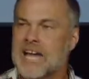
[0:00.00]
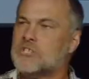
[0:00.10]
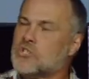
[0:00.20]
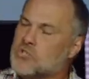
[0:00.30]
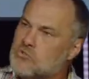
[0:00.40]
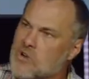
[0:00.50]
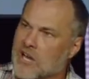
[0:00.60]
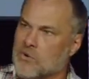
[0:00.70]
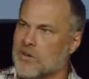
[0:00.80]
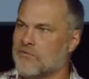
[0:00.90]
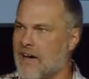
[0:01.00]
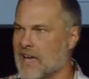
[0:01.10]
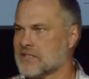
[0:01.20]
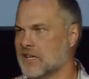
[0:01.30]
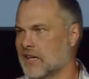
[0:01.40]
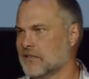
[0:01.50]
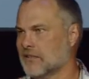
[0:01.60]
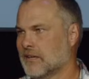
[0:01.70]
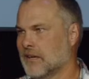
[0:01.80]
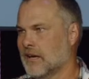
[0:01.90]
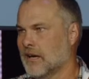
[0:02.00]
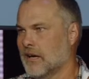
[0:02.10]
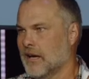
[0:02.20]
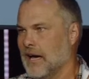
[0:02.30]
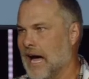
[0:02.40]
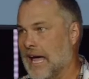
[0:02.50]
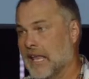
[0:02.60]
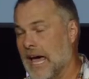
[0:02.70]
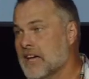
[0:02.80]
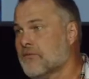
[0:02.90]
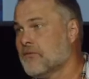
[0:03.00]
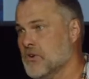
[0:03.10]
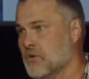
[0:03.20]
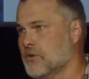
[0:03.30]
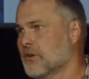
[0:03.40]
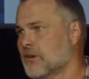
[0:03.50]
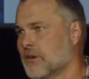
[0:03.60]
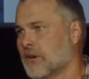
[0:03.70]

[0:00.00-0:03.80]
I struggle with fasting. I like food.